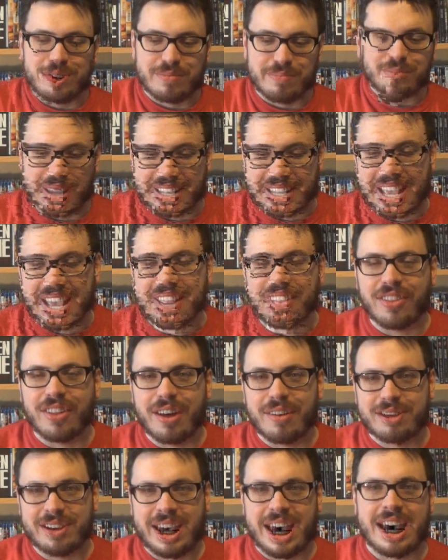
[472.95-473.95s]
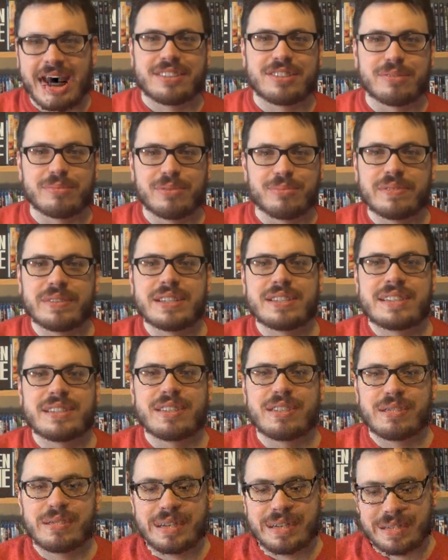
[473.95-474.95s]
My dad loves action movies,
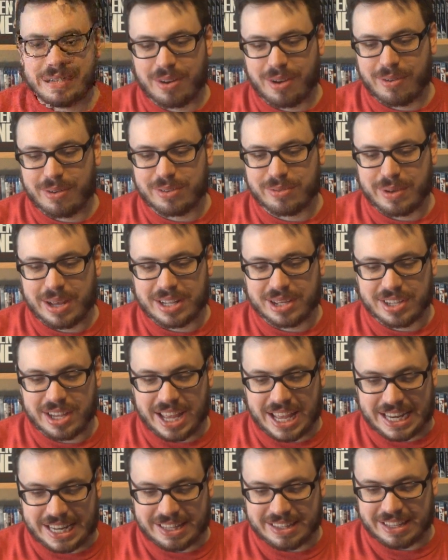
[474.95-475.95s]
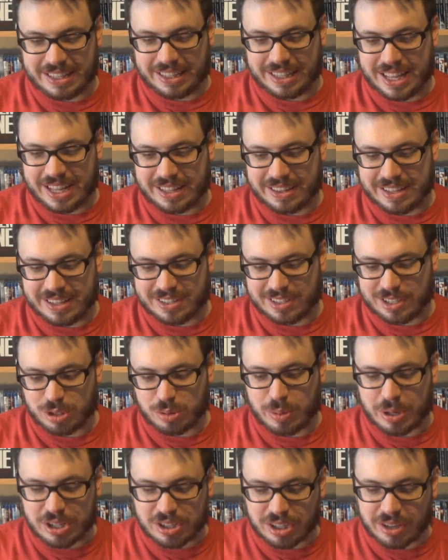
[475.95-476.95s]
so we would always watch anything like this,
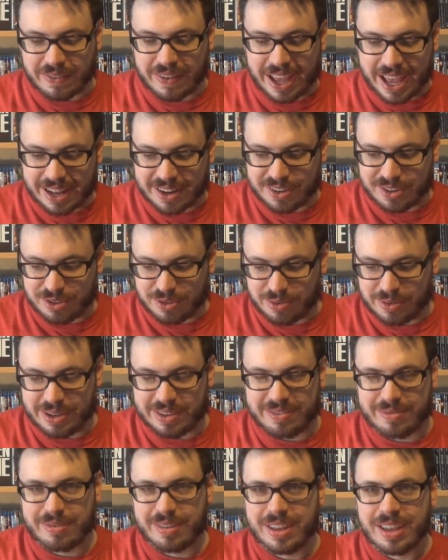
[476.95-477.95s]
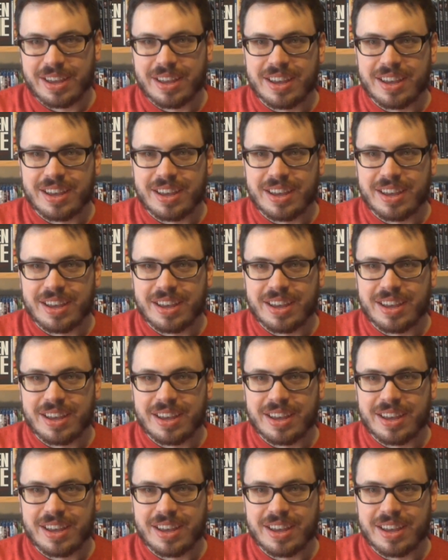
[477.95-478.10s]
especially if it had to do with,